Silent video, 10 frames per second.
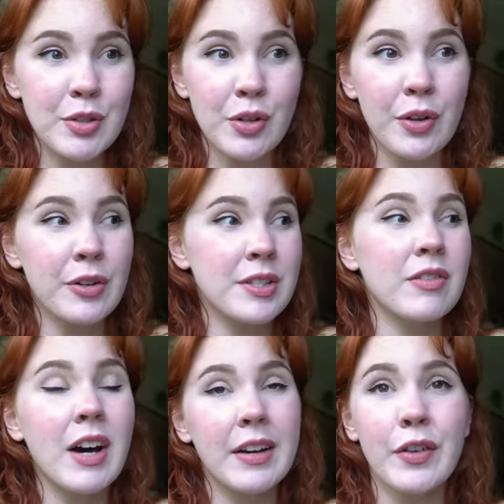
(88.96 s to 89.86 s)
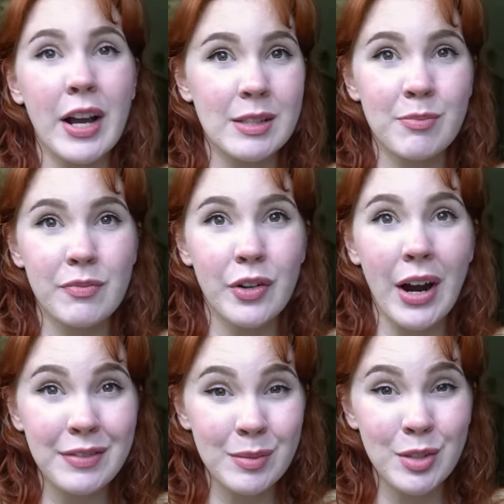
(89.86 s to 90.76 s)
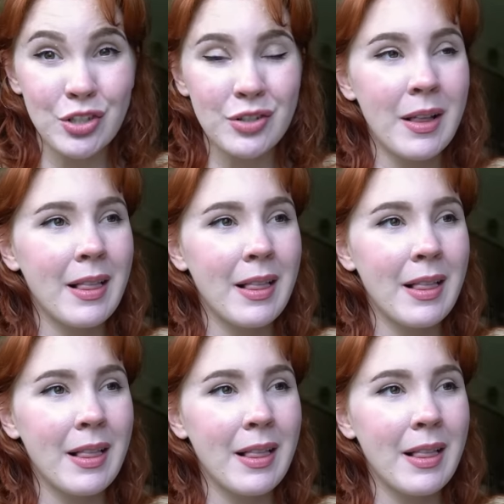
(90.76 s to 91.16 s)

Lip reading: I'm sure there's a lot of craftsmanship